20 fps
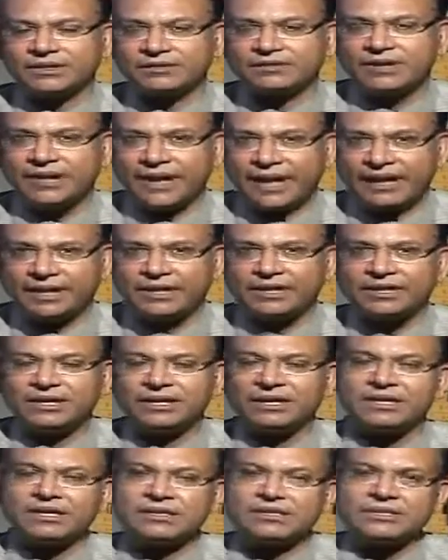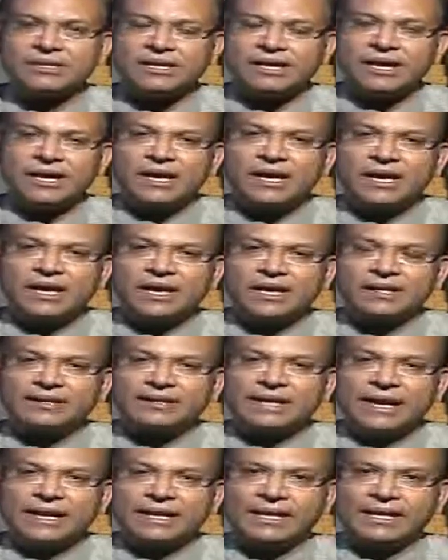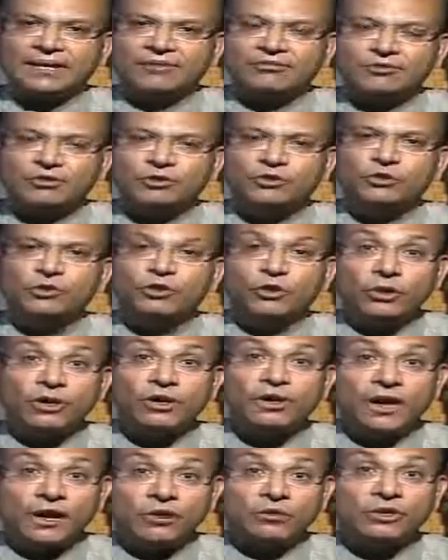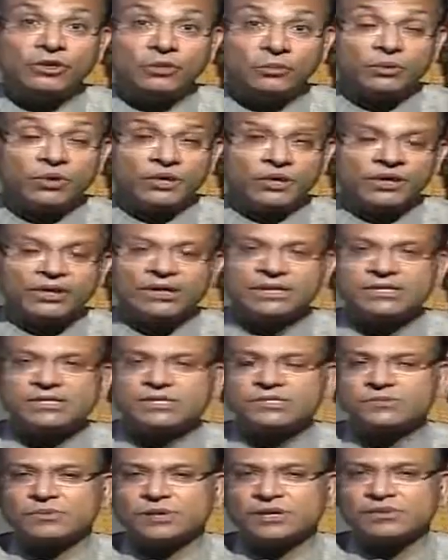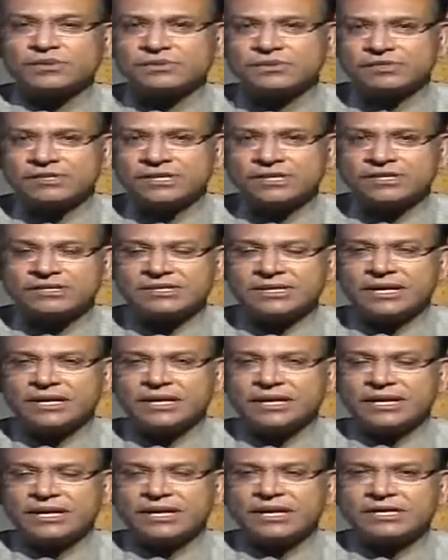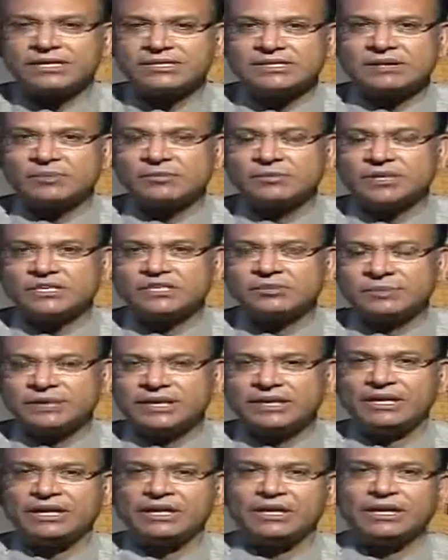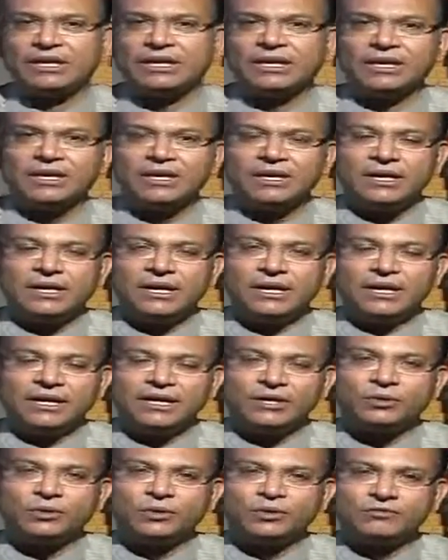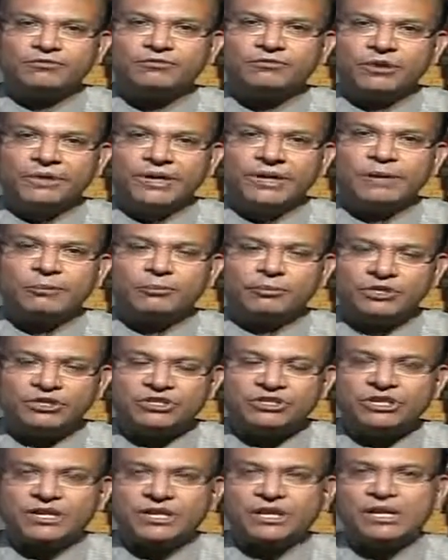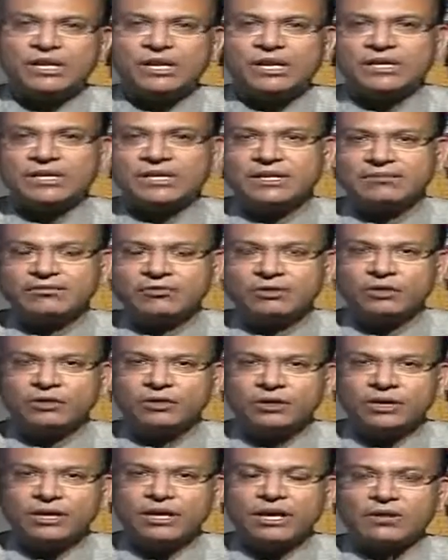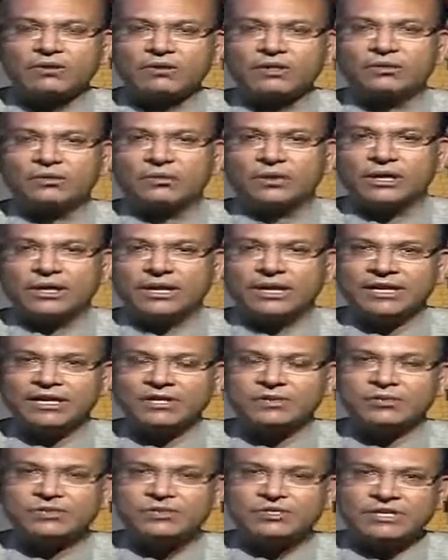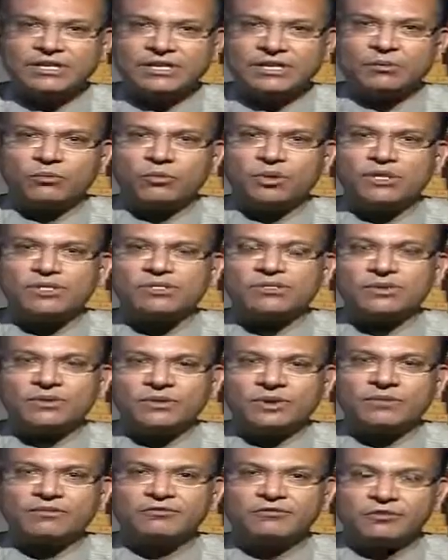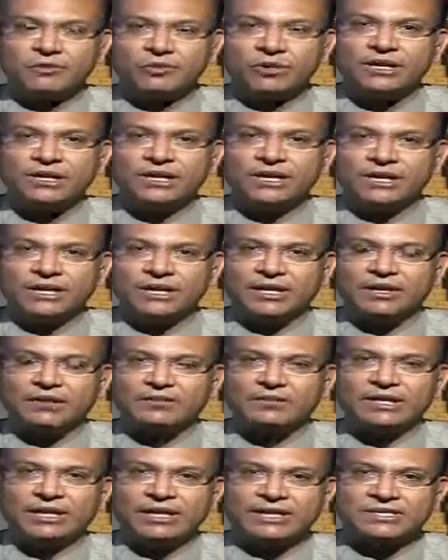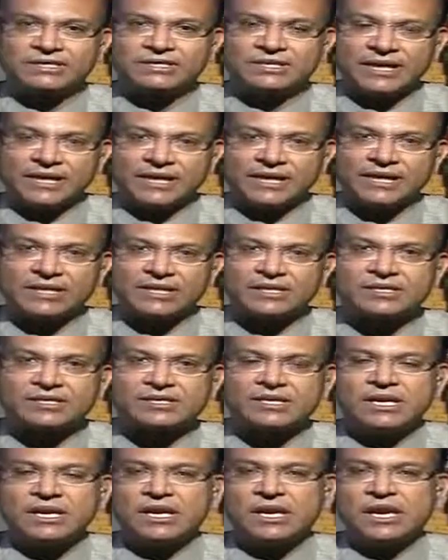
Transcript: the reality is that if you look around the world, and this is one of those things that in some ways we in India don't fully appreciate, that if you look around the world and you see what is going to unfold in India over the next 10 years